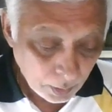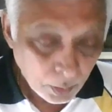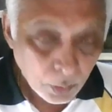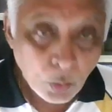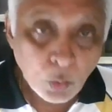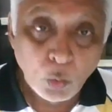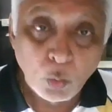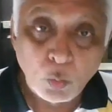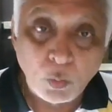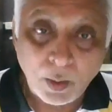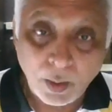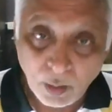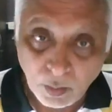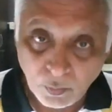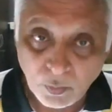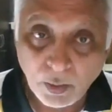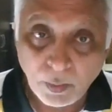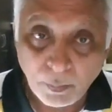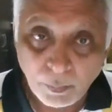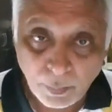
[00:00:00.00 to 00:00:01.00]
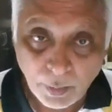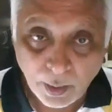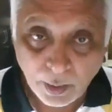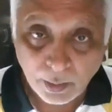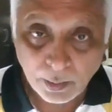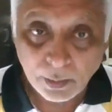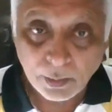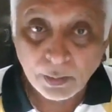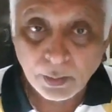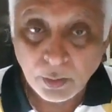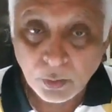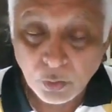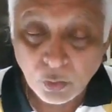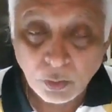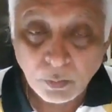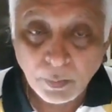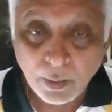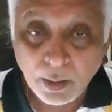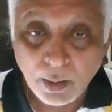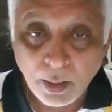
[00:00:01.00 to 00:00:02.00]
to one of the umpires. It
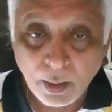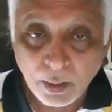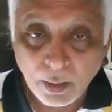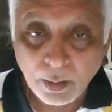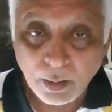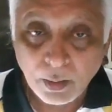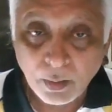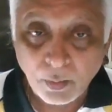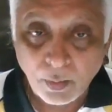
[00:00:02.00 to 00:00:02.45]
should be done in